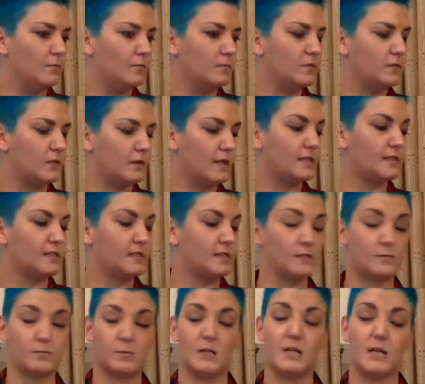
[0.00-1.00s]
So that's
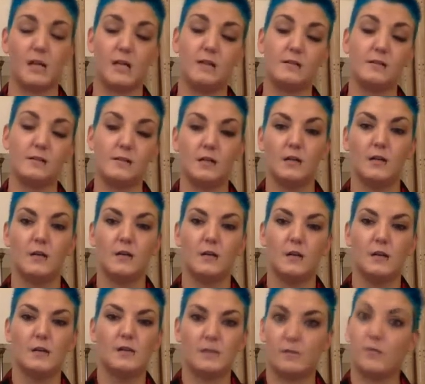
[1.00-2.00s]
this weekend.
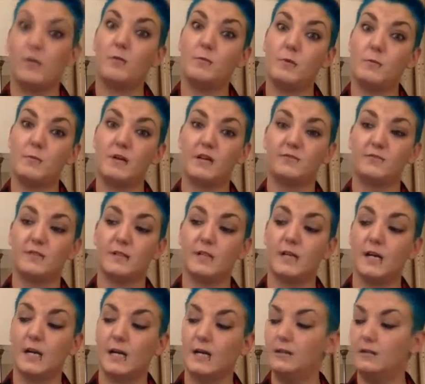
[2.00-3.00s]
So I'll be back for
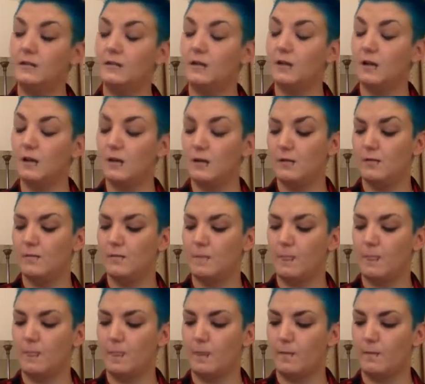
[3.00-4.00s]
that.
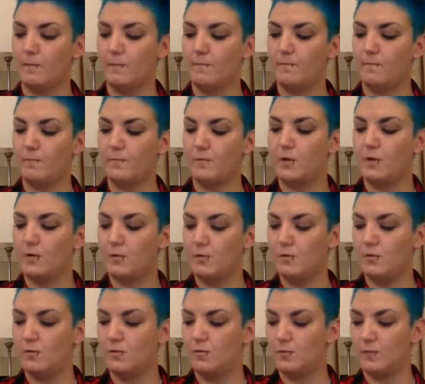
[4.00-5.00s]

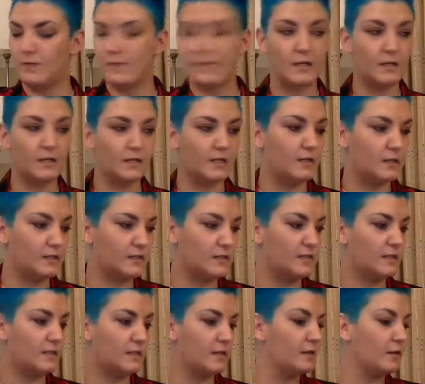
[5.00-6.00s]
But yeah, as I
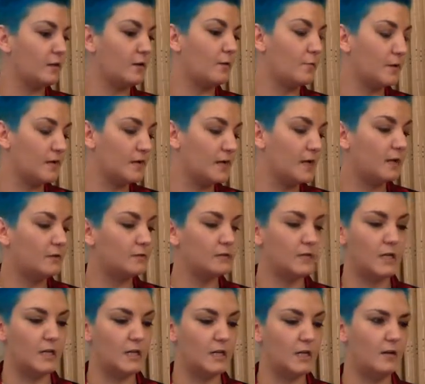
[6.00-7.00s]
said, you know, I've been out
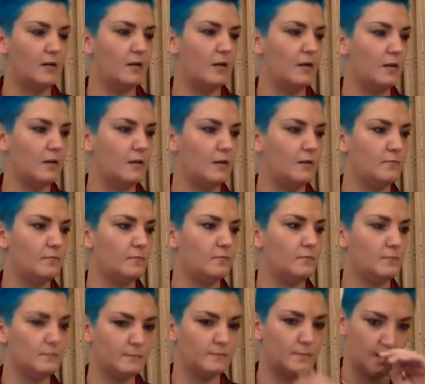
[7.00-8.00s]
and
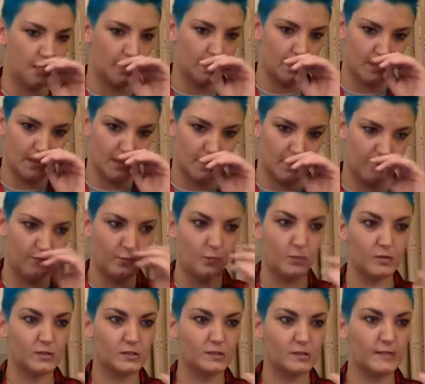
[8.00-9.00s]
I've
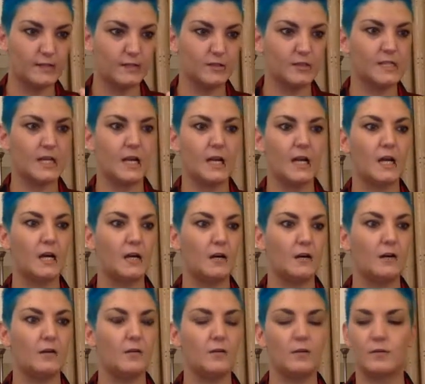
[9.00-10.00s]
walked around the town.